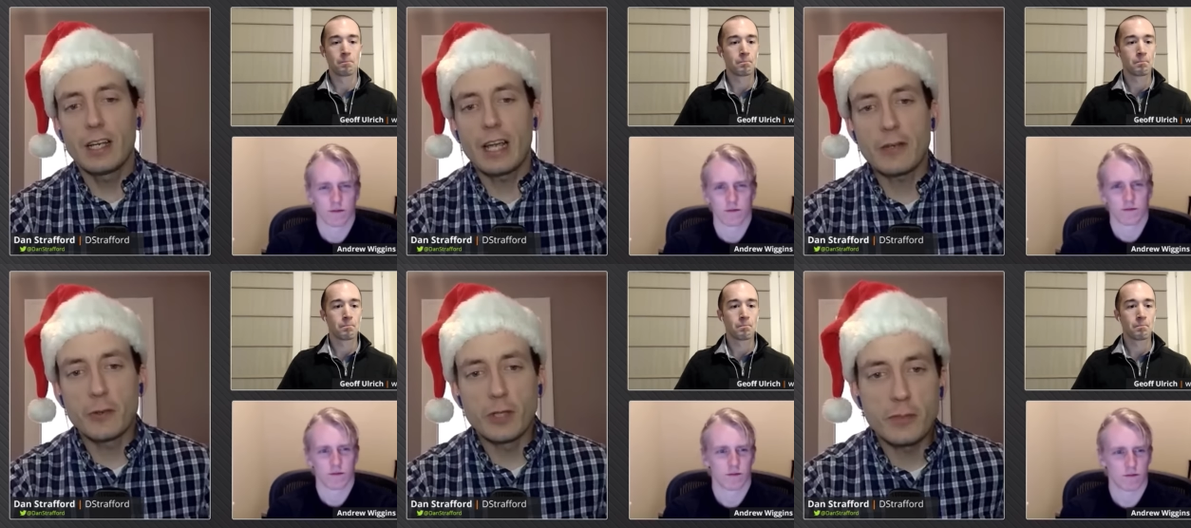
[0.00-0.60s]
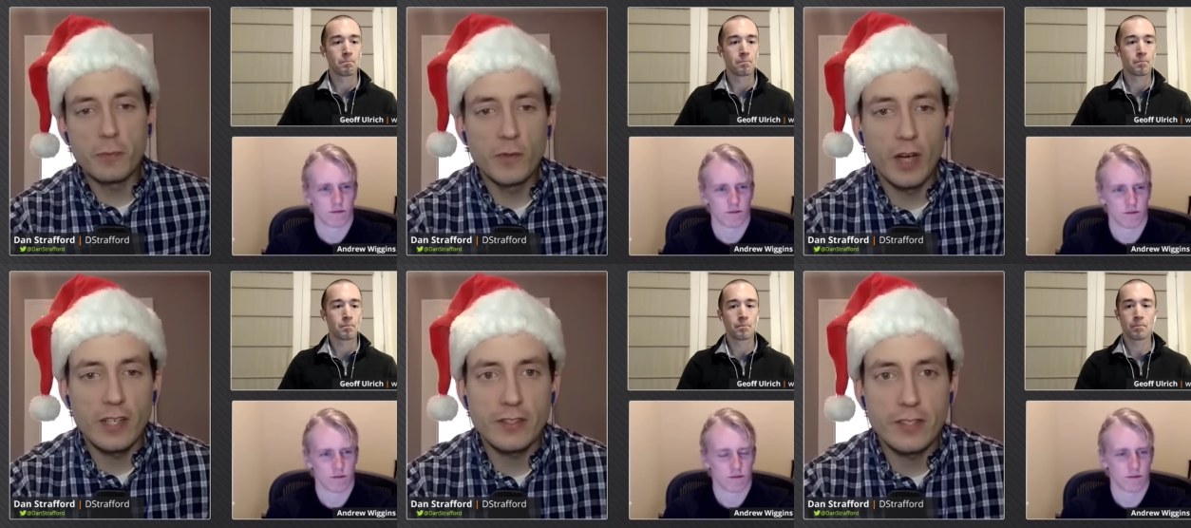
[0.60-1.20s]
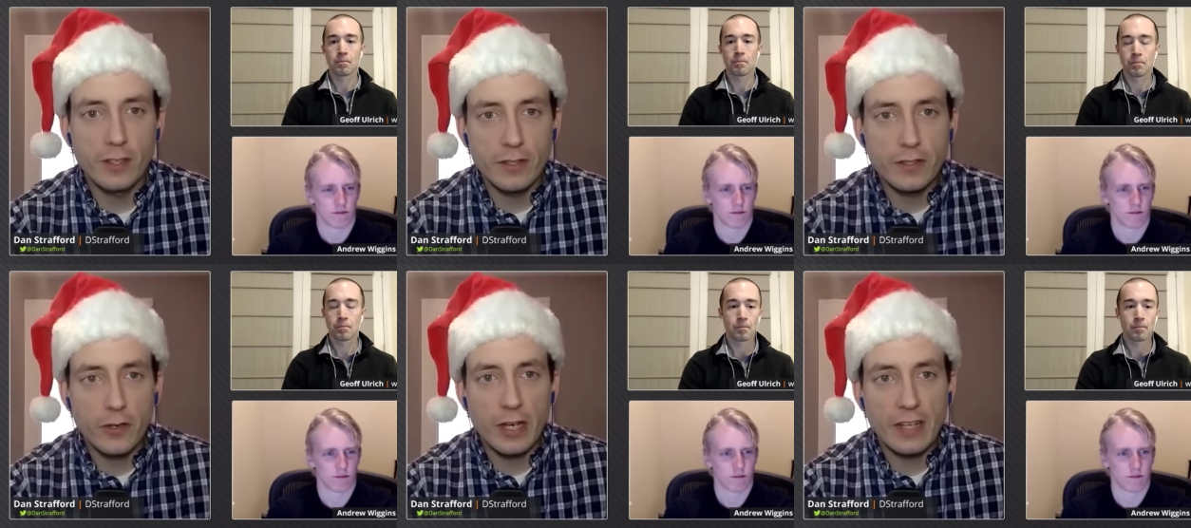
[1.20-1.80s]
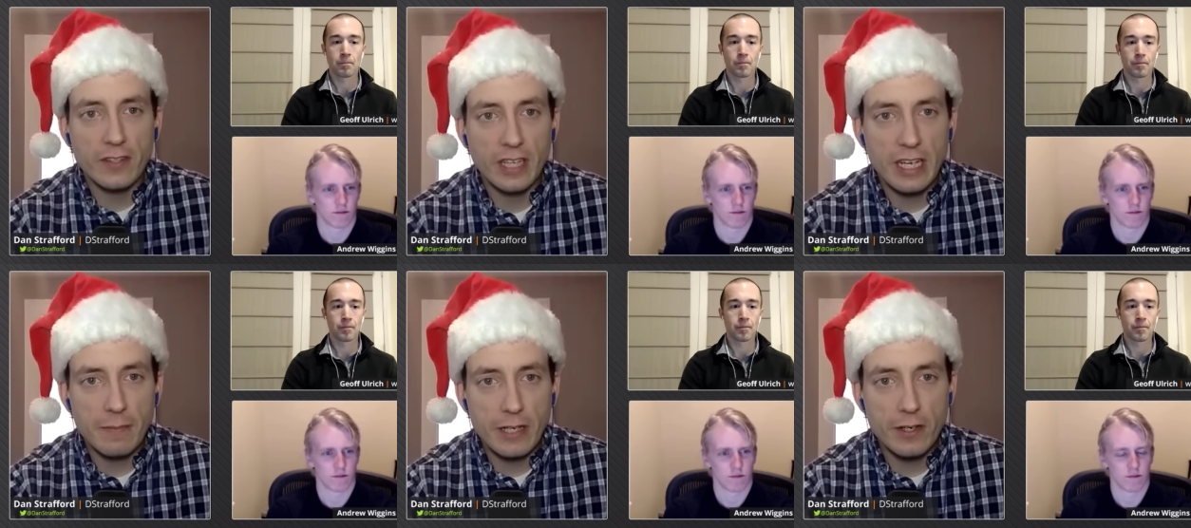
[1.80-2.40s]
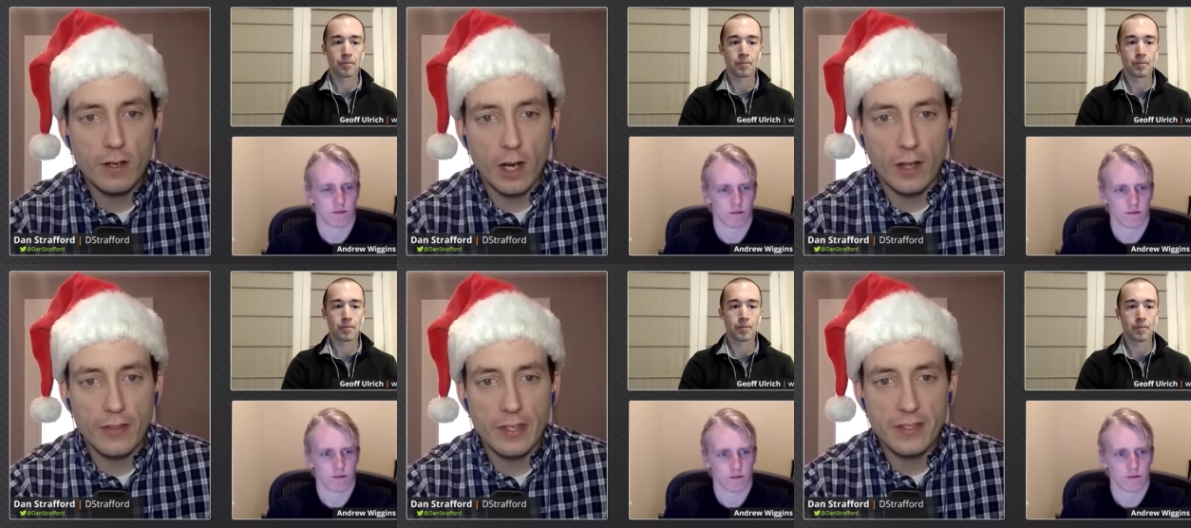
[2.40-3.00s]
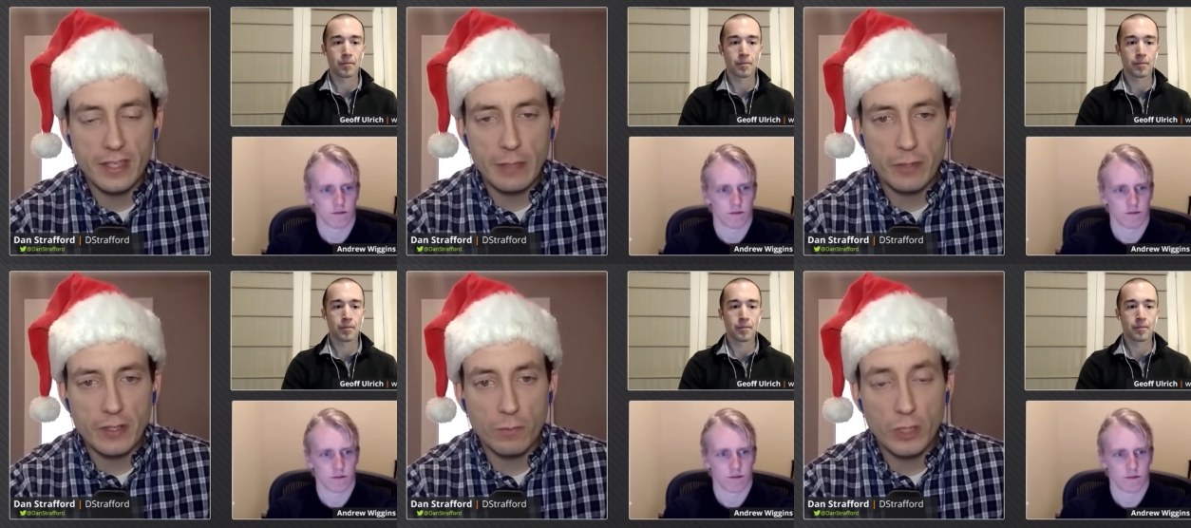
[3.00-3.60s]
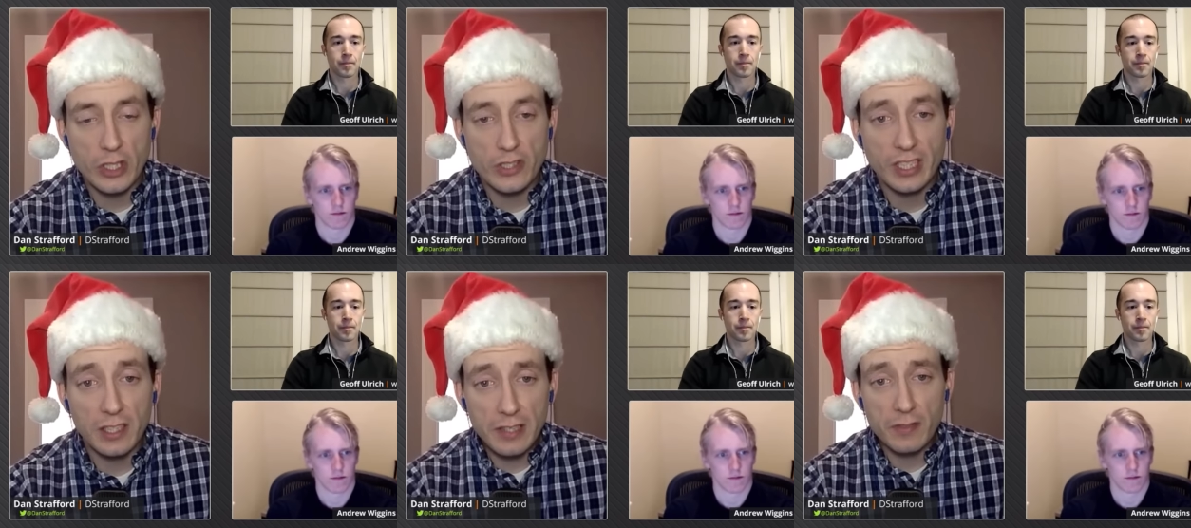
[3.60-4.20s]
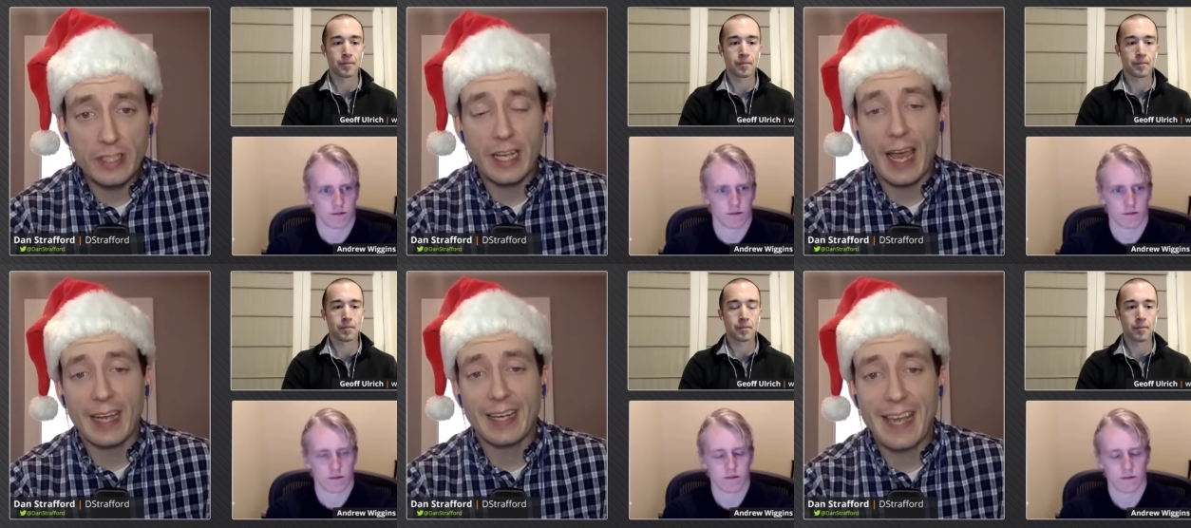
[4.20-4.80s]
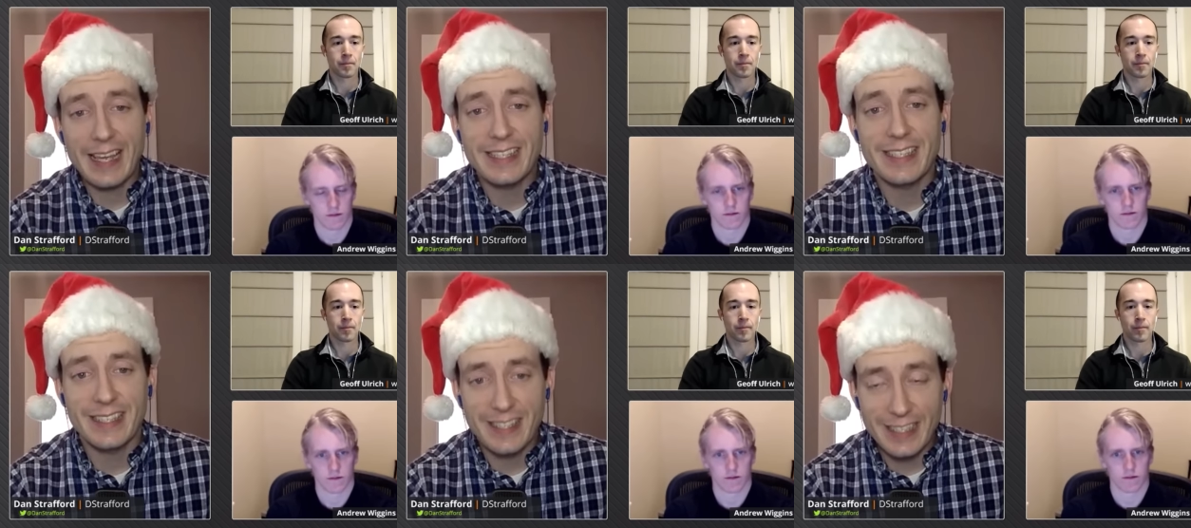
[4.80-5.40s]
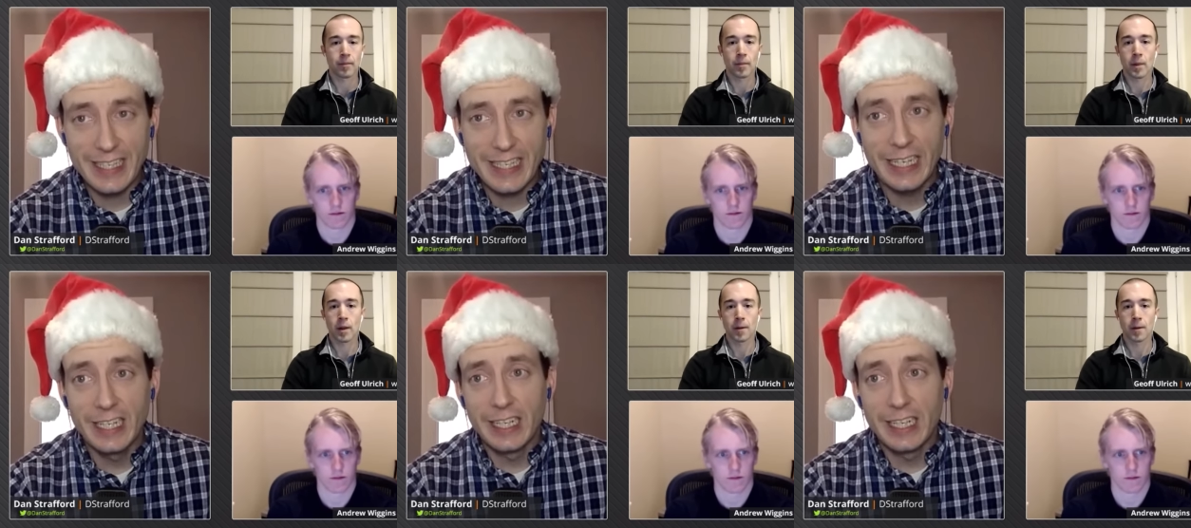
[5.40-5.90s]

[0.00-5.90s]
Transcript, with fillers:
Speaker 1: Andrew, let's move on to, to our next game here on this slate, which is Cleveland at Kansas City.